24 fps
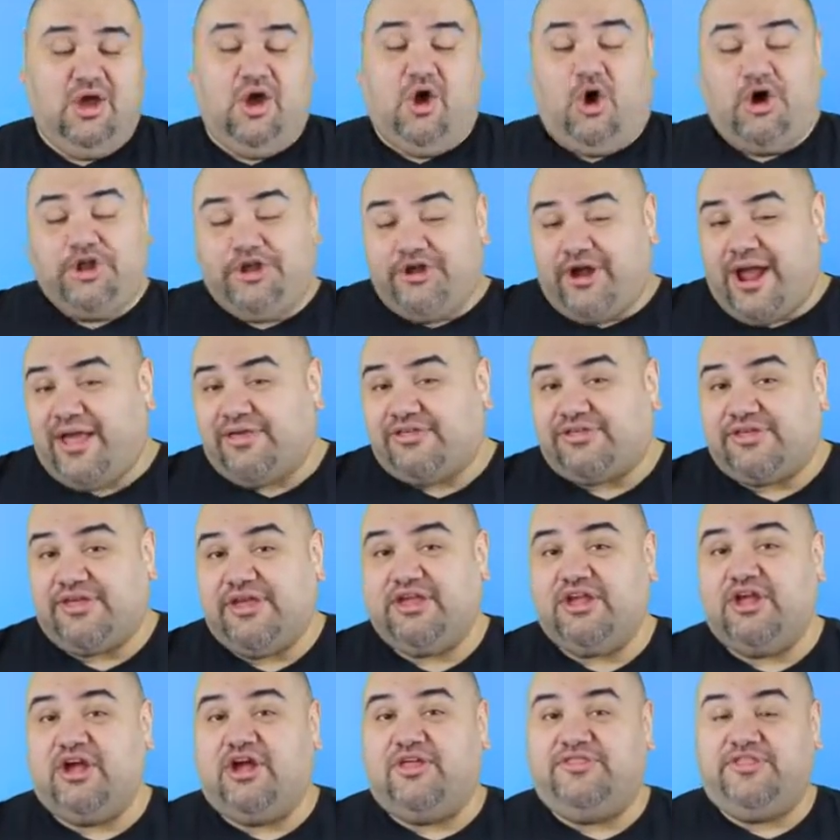Or you're
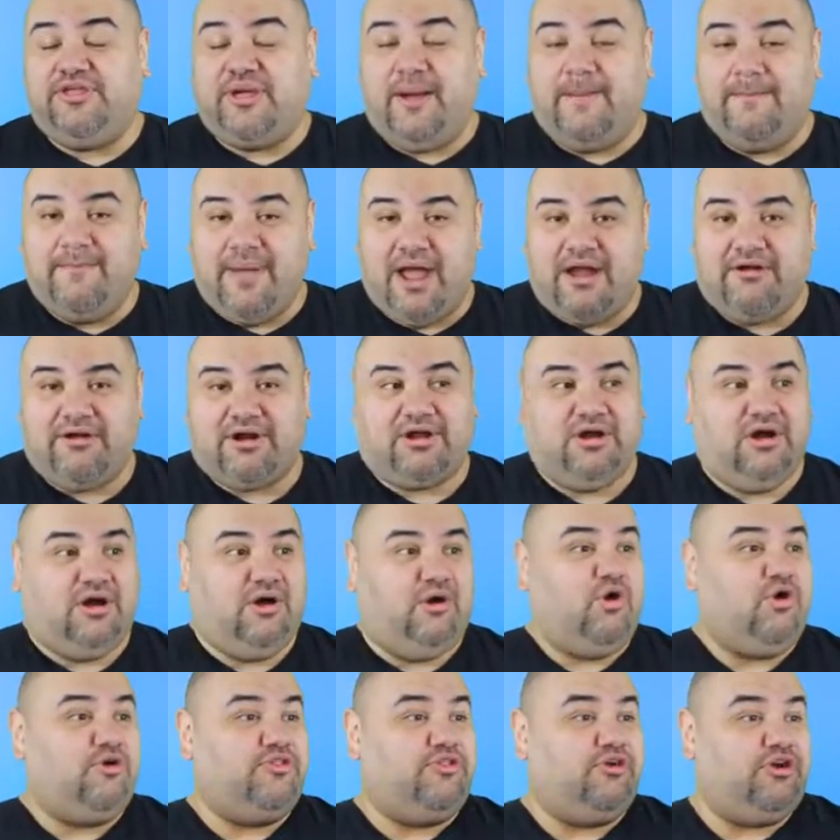asking the America
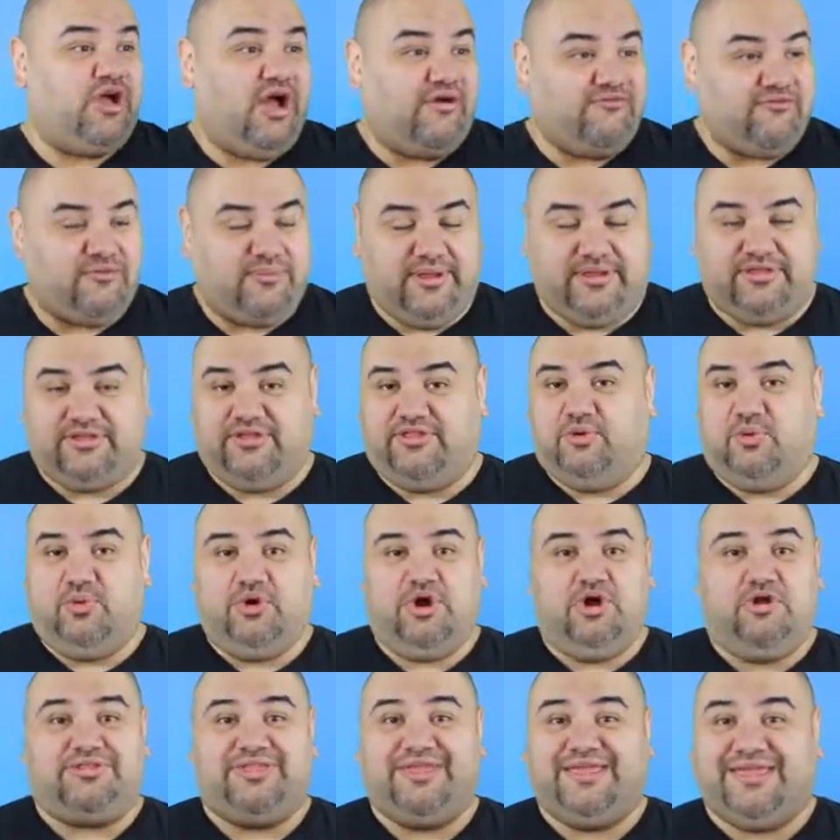or the governments of the
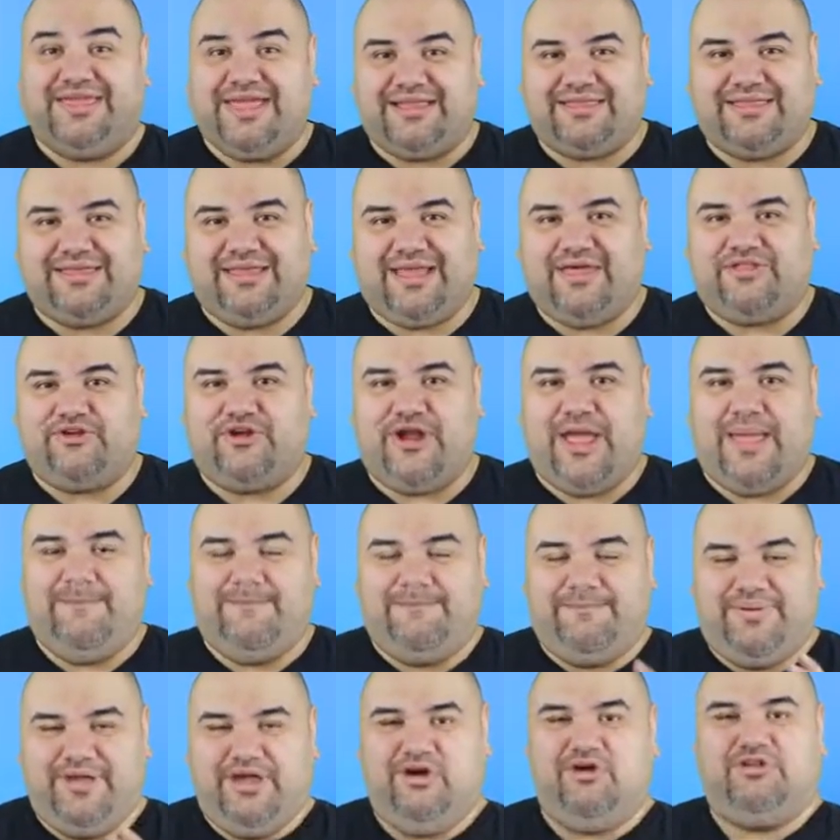world to get together
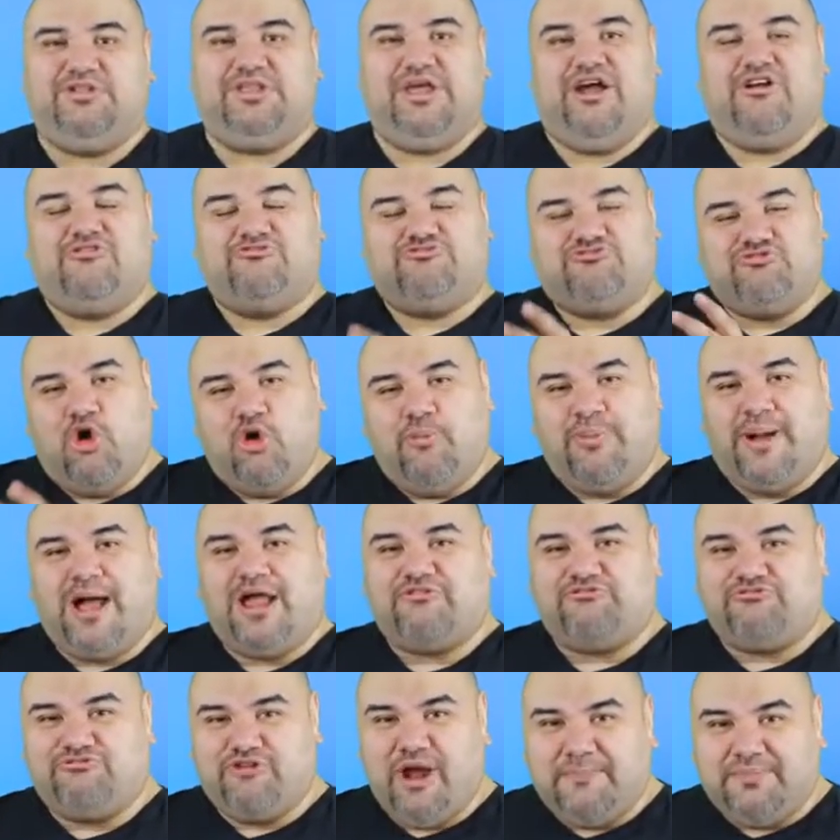and build a robot
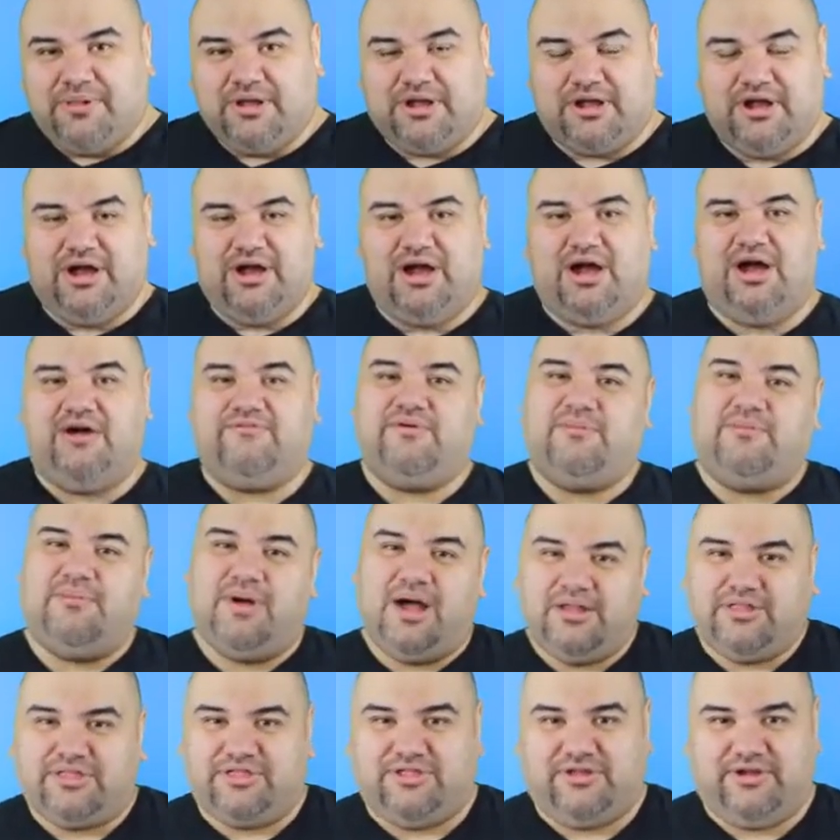replica of a
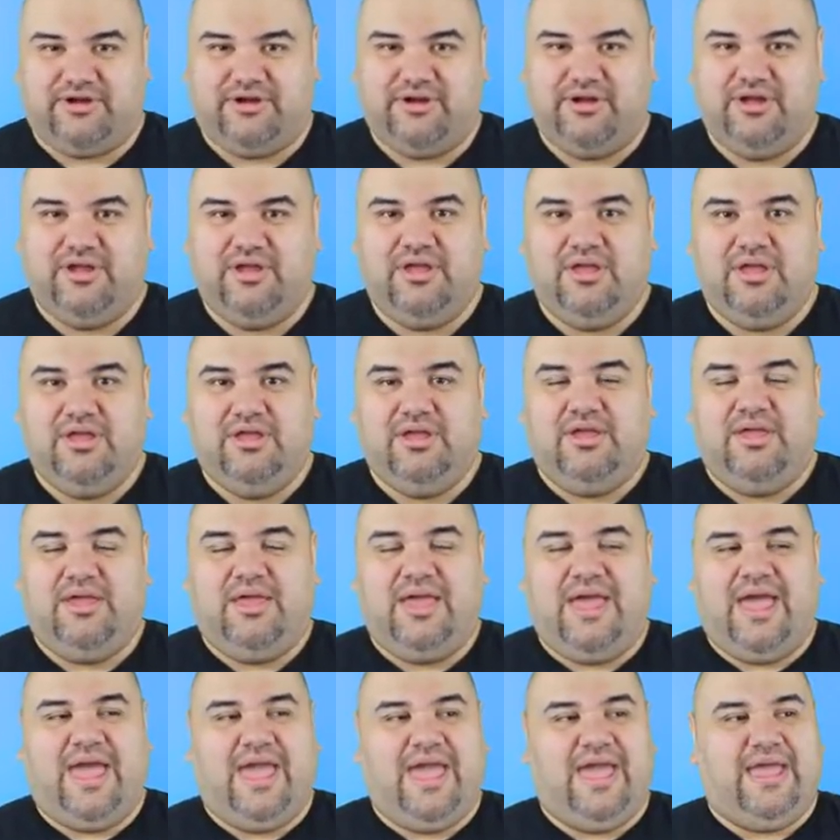monster.
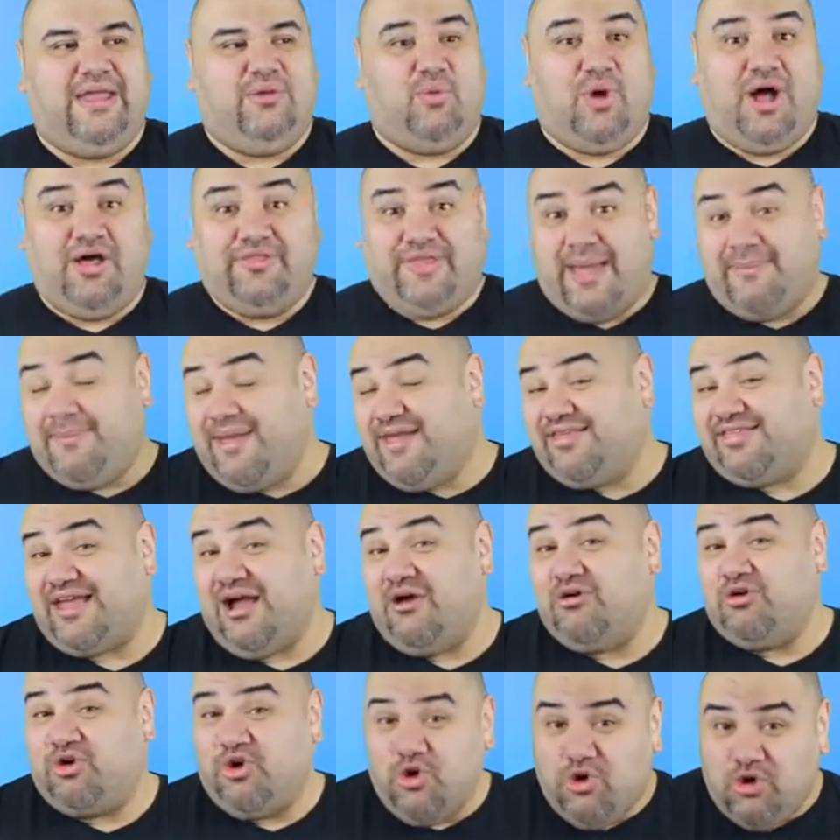And while that may
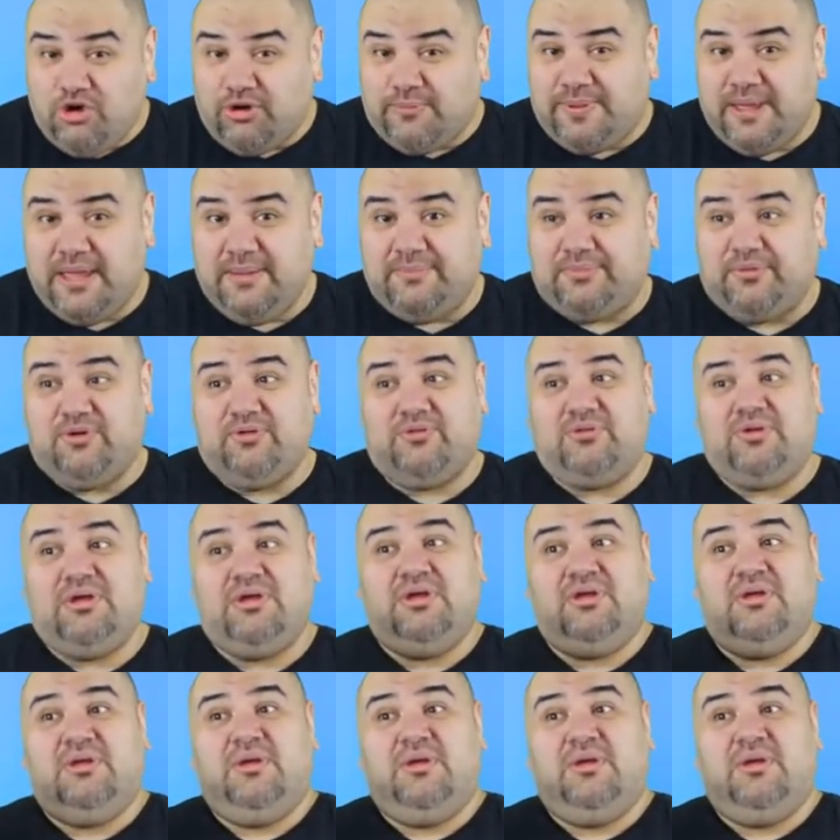sound cool to people,